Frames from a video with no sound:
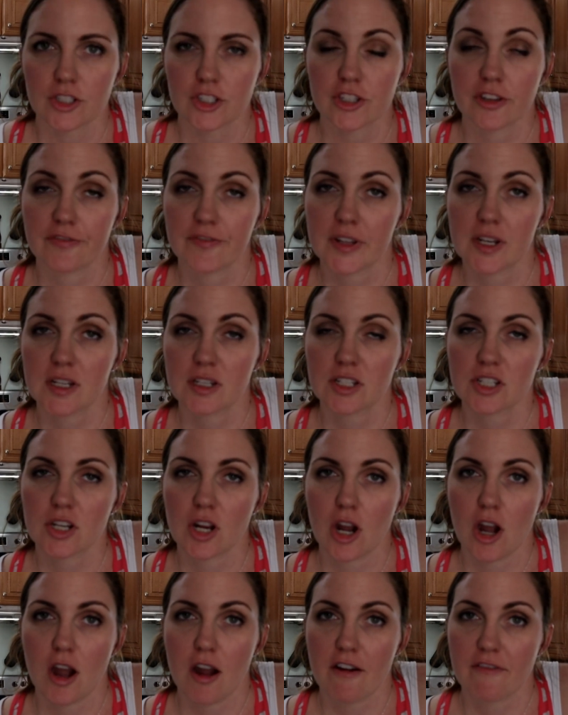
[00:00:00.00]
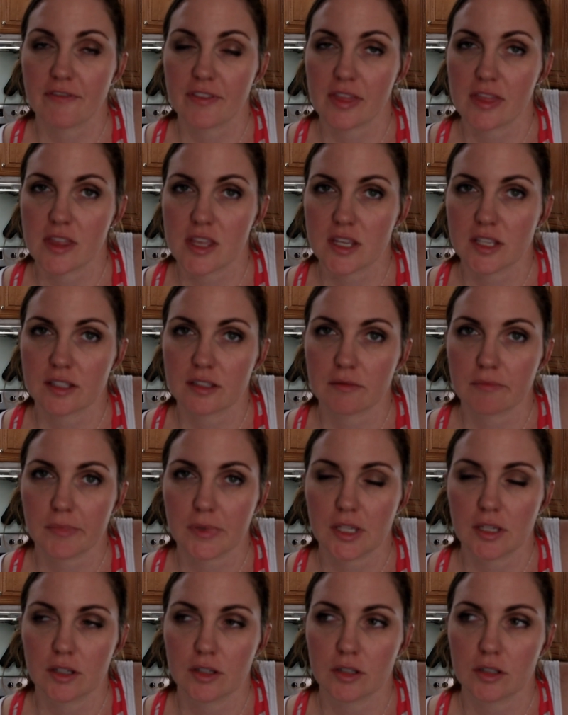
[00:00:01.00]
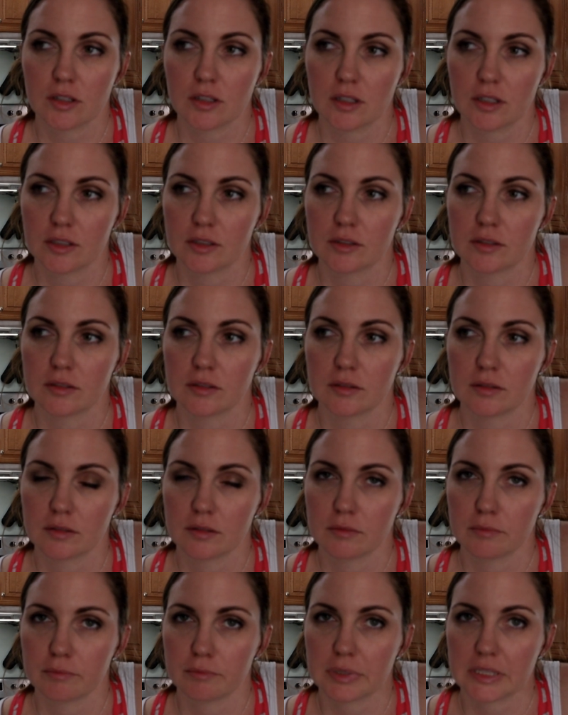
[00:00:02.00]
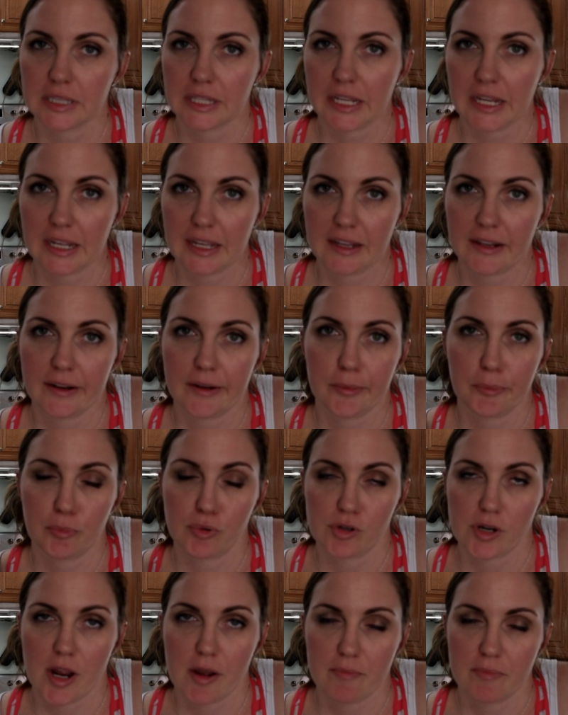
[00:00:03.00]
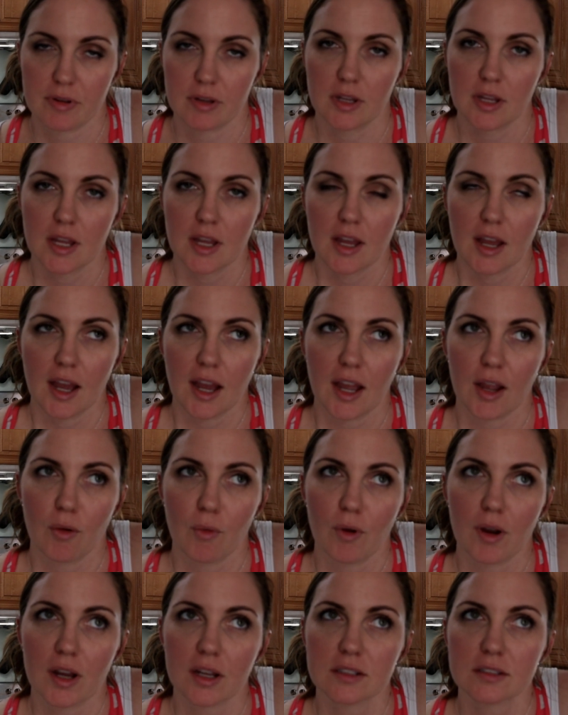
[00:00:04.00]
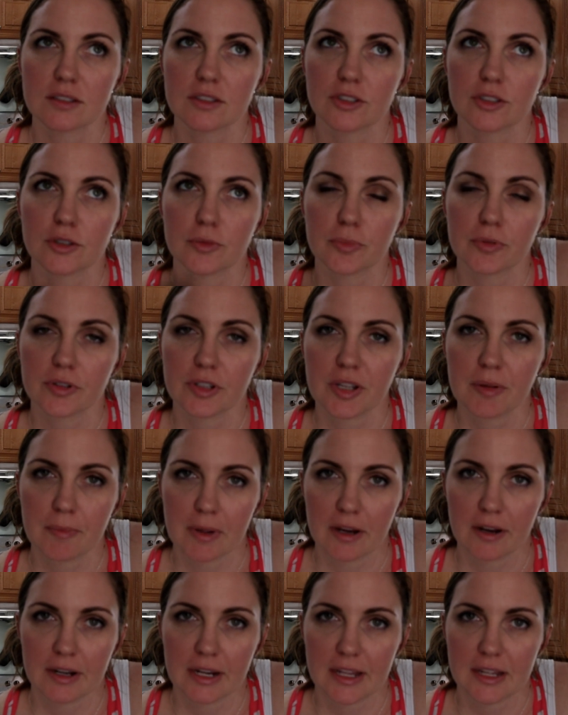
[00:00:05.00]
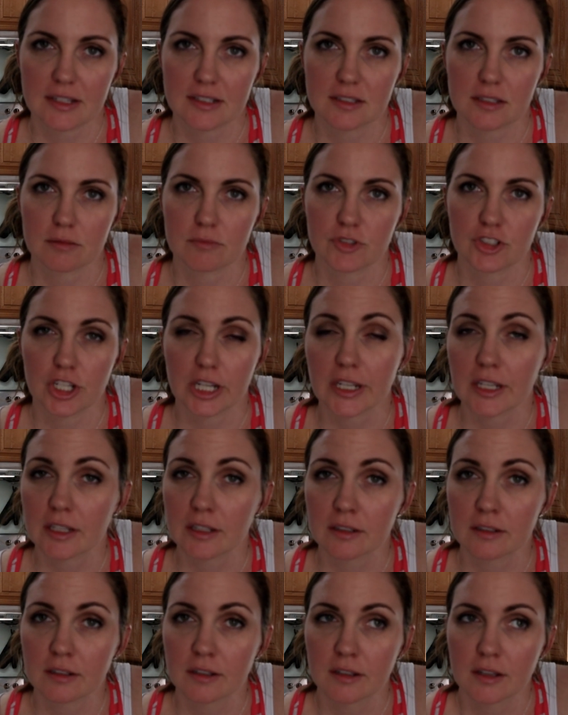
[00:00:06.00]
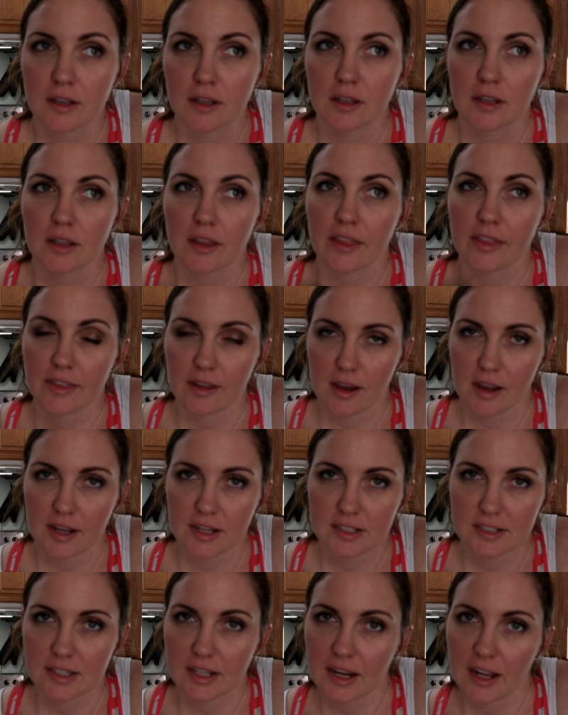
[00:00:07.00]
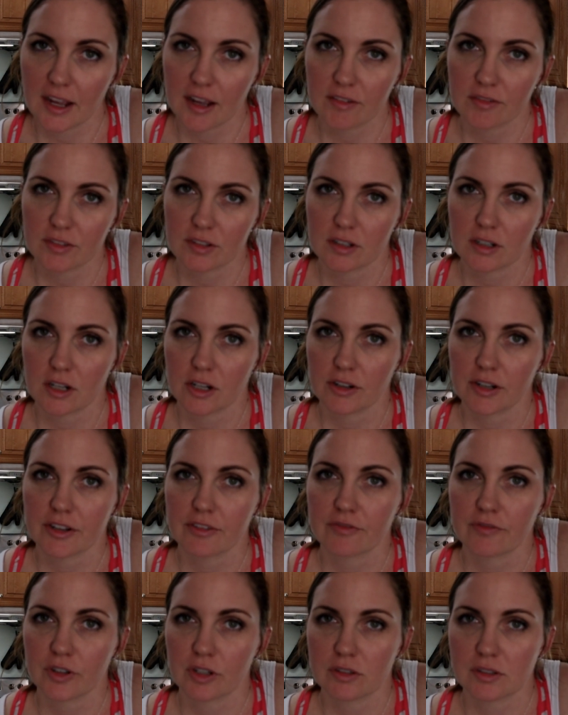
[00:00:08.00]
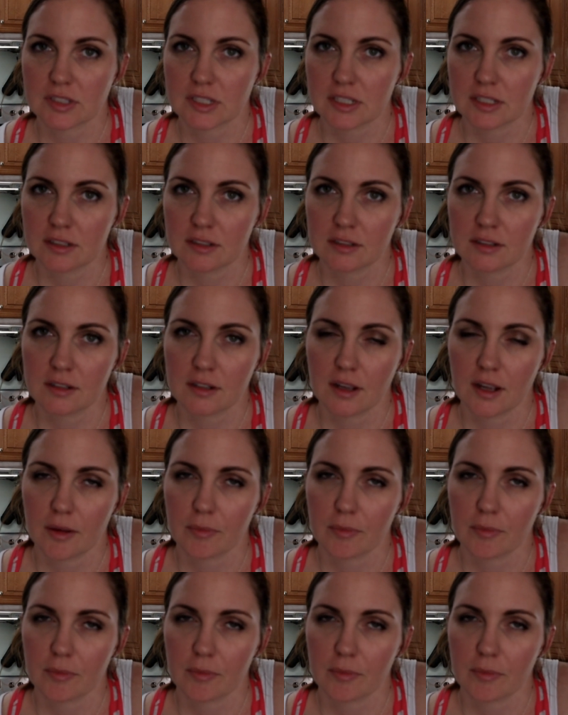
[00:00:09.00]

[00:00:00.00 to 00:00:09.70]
To finish off this meal plan prep, I want to pre-marinate some chicken thighs that I have that are already frozen.